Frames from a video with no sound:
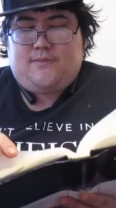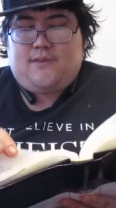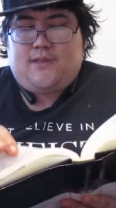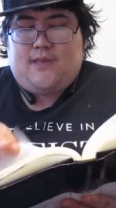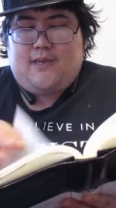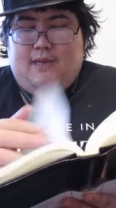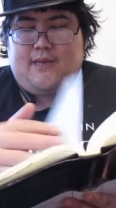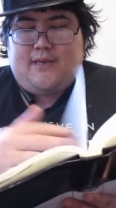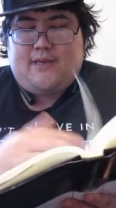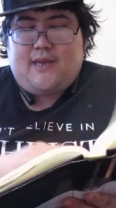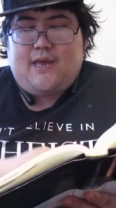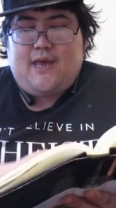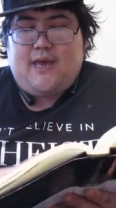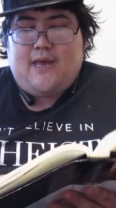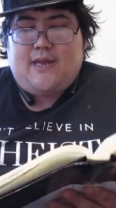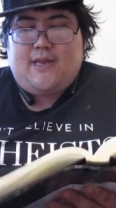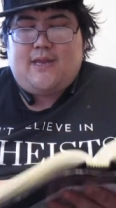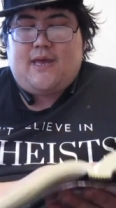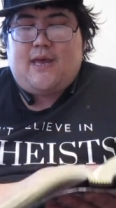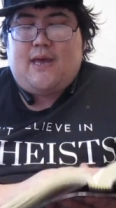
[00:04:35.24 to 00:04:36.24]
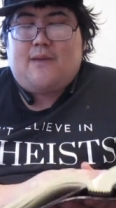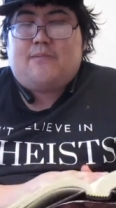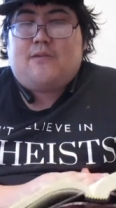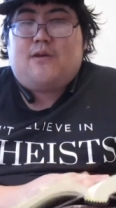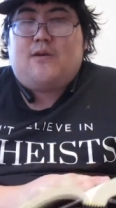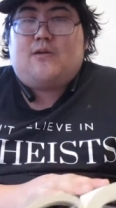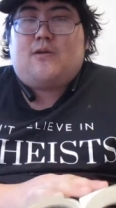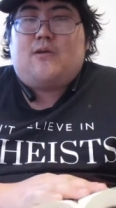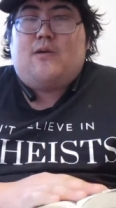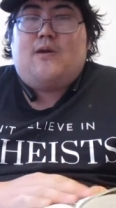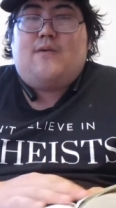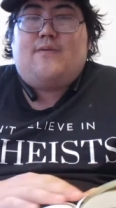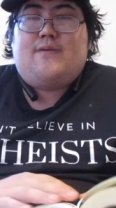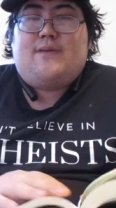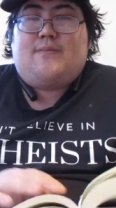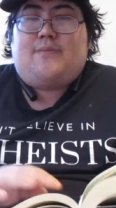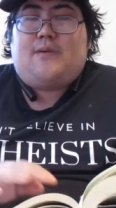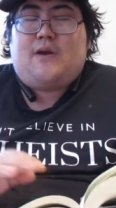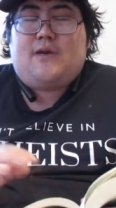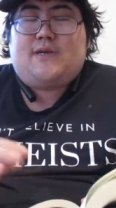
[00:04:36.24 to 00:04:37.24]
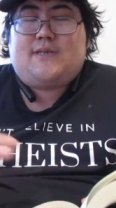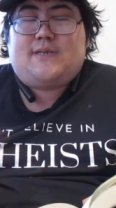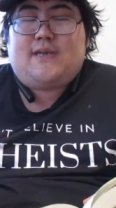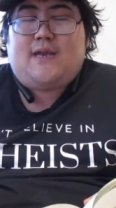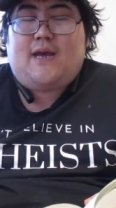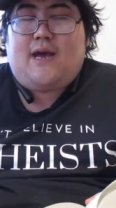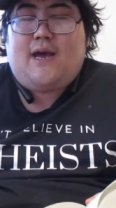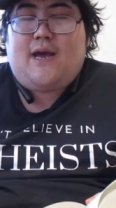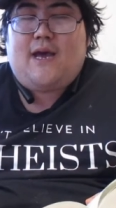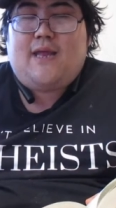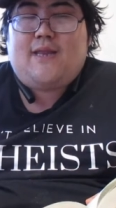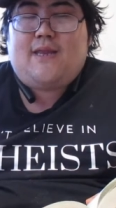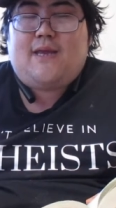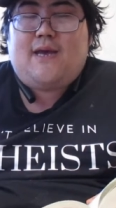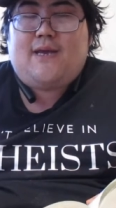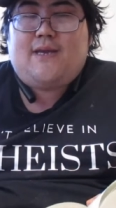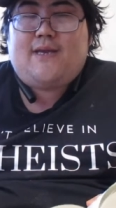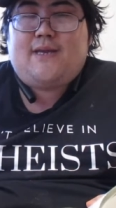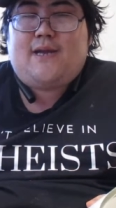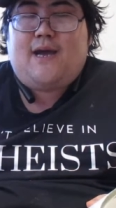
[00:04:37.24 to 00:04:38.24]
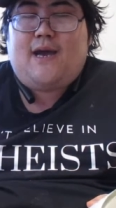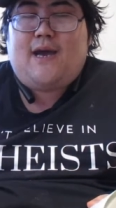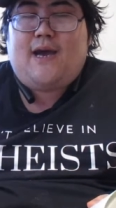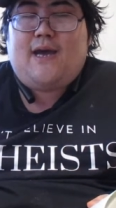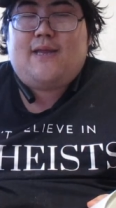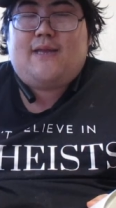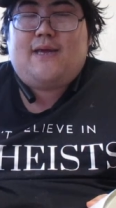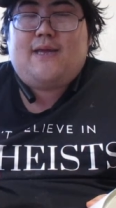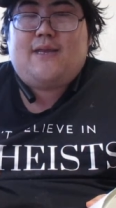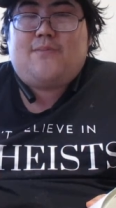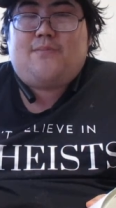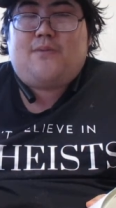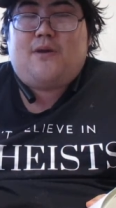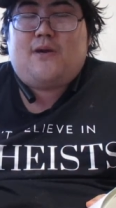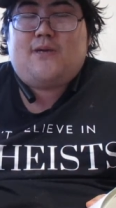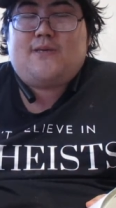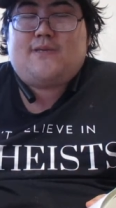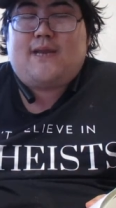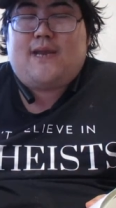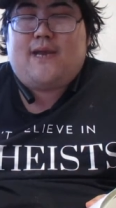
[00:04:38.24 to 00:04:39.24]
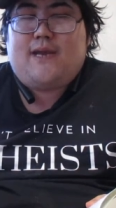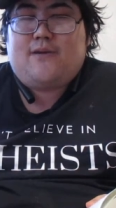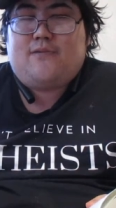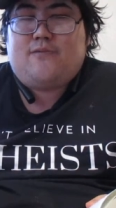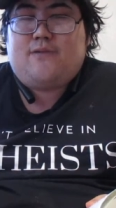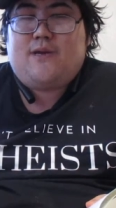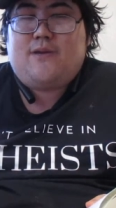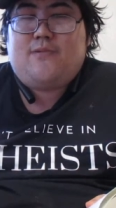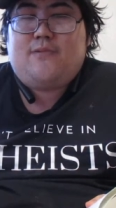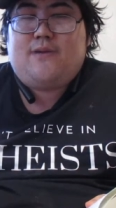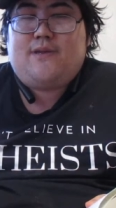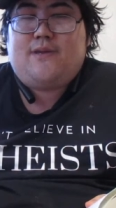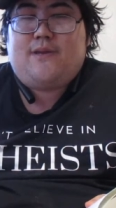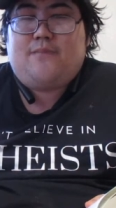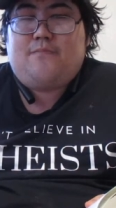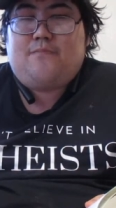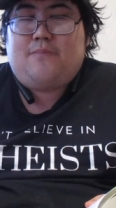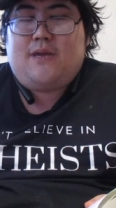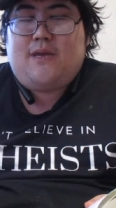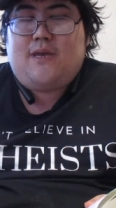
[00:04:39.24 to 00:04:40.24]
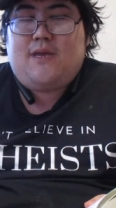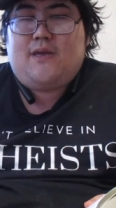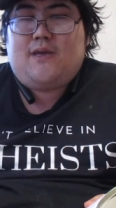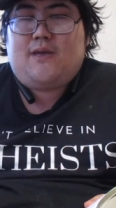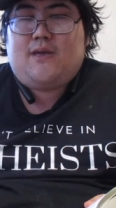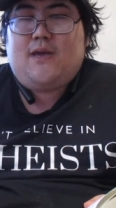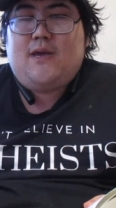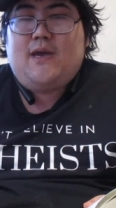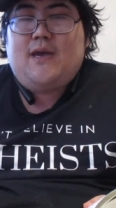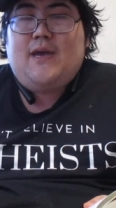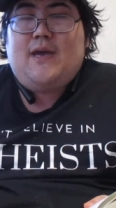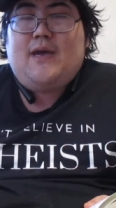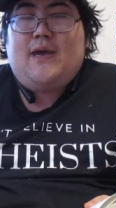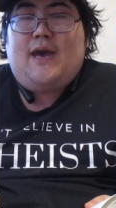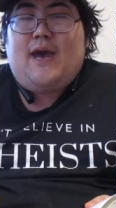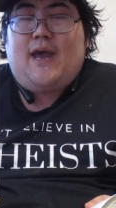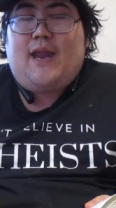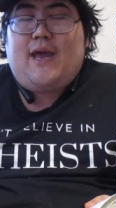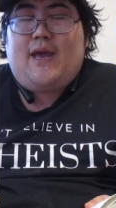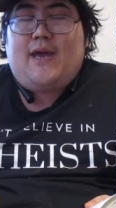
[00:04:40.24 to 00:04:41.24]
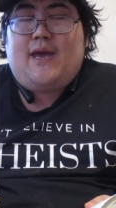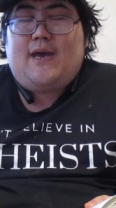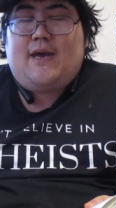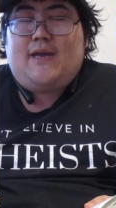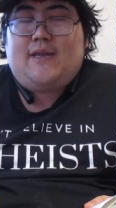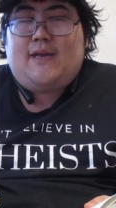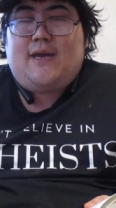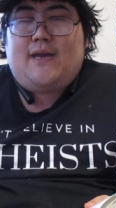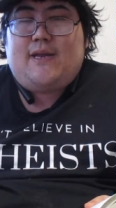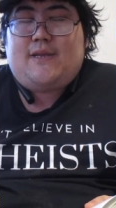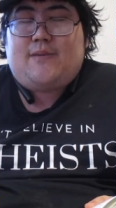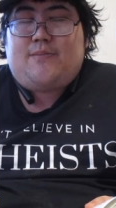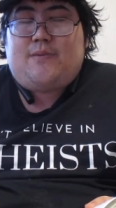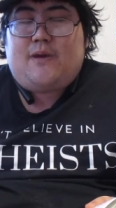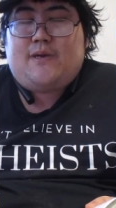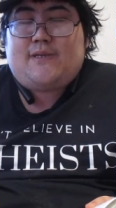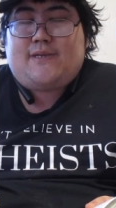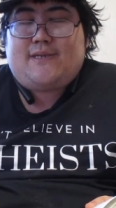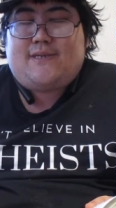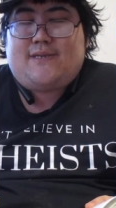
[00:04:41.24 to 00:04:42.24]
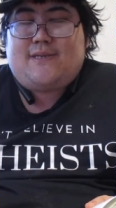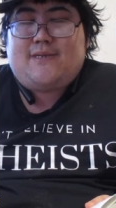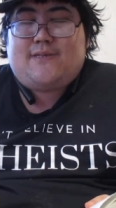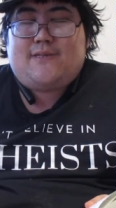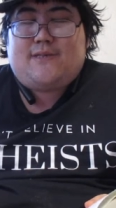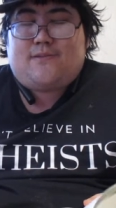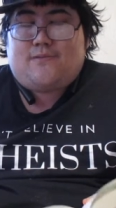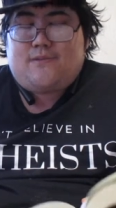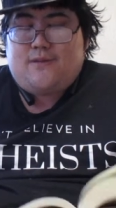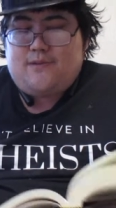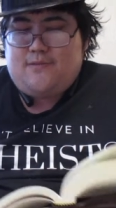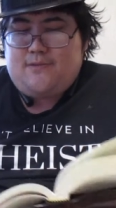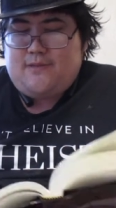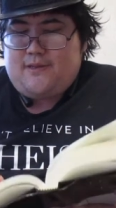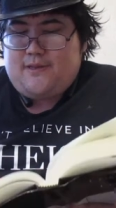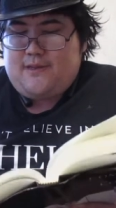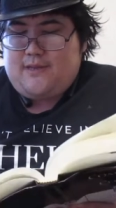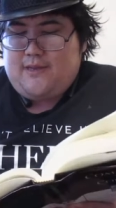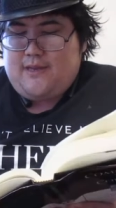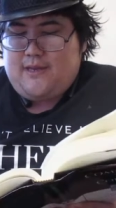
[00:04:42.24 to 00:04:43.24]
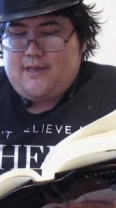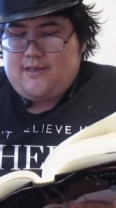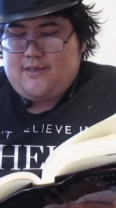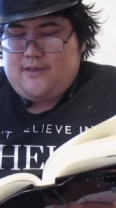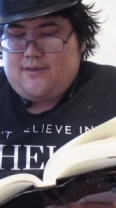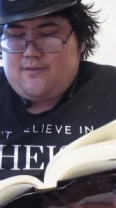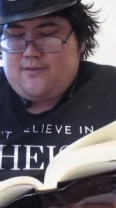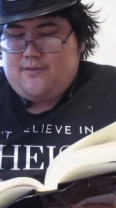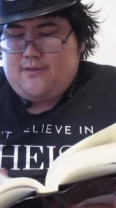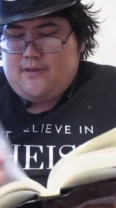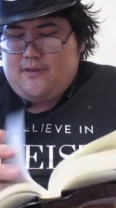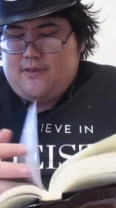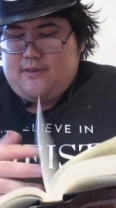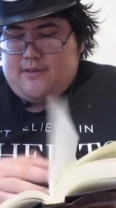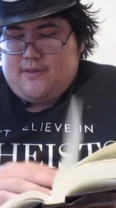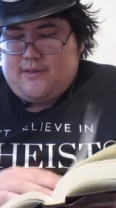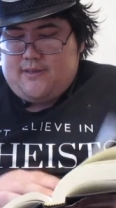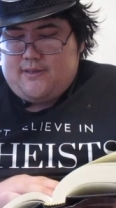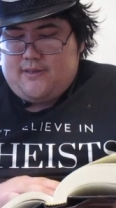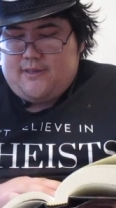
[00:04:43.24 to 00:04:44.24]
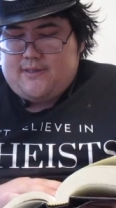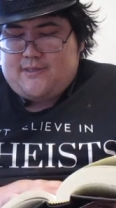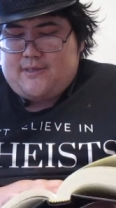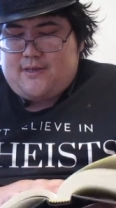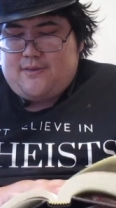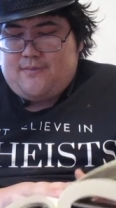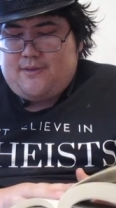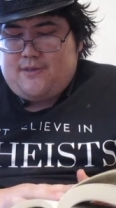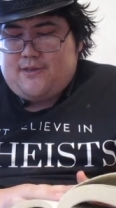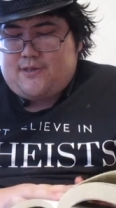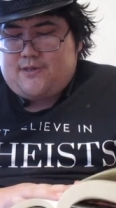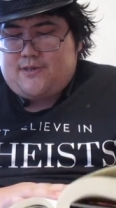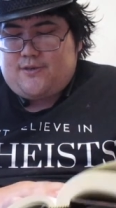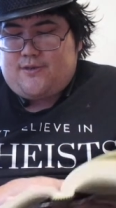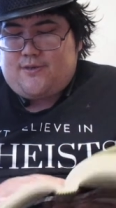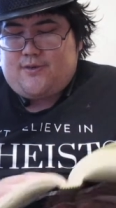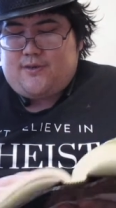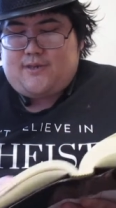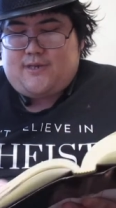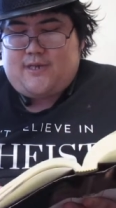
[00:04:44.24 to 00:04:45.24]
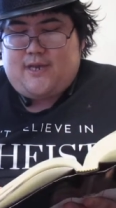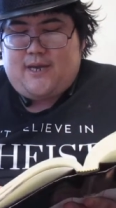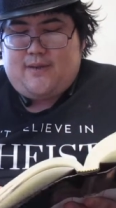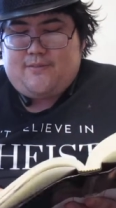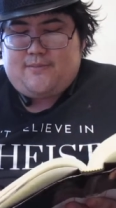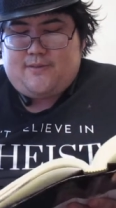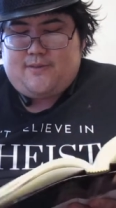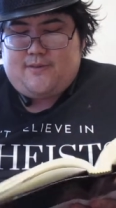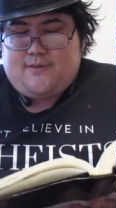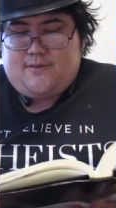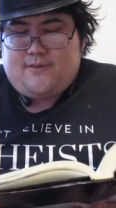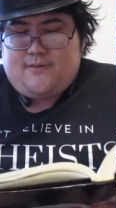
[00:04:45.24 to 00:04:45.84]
Again, I'm going to go over the parts that I highlighted. I highlighted the parts that I agree with in pink, and I highlighted the parts I disagree with in yellow. This is going to be a shorter chapter.